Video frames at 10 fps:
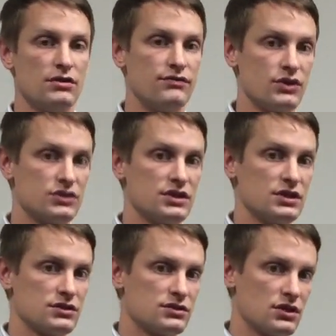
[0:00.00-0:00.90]

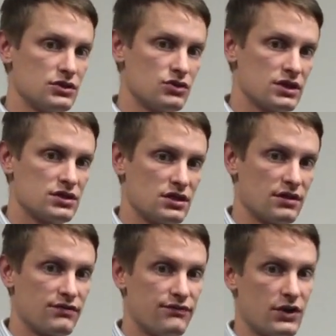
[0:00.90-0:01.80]
versus
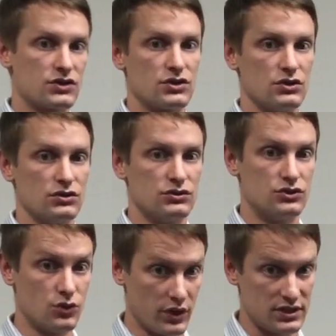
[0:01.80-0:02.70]
addressing functional
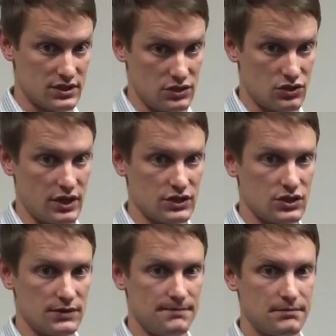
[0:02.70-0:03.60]
joint centration.